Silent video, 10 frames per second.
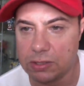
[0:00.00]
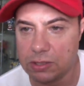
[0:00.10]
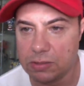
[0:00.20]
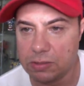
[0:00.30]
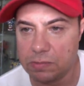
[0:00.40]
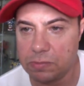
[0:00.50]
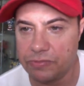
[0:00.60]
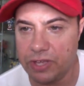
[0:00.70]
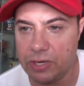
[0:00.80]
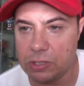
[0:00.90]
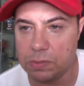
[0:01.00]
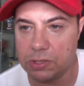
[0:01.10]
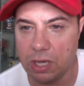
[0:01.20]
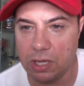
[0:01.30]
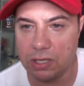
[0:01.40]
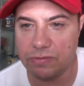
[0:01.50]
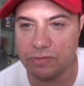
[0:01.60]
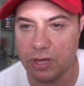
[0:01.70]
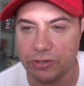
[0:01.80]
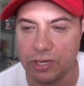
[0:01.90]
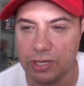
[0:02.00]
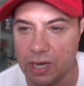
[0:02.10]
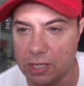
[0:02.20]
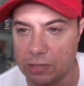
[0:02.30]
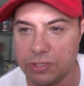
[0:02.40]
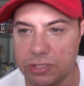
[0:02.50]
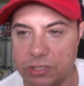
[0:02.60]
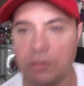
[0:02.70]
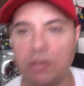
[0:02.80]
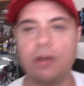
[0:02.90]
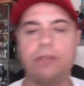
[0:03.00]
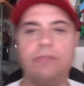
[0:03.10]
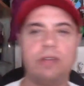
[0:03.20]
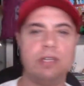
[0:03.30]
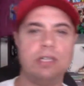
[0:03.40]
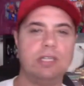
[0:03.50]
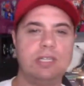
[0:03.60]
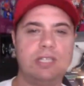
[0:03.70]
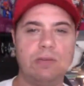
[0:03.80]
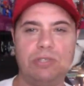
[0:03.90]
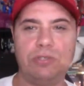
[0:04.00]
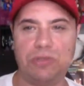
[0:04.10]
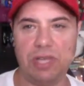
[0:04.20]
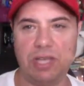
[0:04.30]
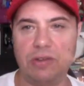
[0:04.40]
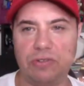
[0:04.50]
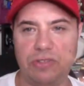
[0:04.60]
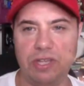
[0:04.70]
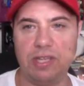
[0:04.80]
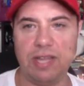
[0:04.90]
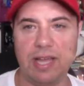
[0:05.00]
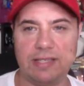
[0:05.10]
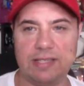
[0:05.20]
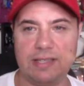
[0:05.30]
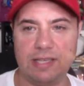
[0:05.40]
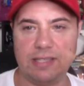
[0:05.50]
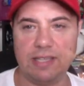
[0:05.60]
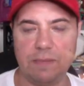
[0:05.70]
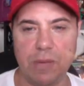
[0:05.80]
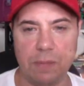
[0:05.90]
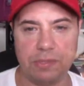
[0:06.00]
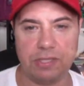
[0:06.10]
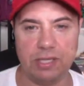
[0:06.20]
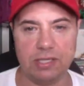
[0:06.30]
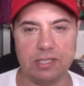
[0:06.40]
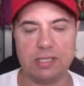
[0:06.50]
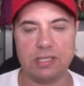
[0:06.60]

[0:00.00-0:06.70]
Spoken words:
Vader's platonic father and Kylo Ren's great grandfather. Is that what you think? You're thinking that Palpatine is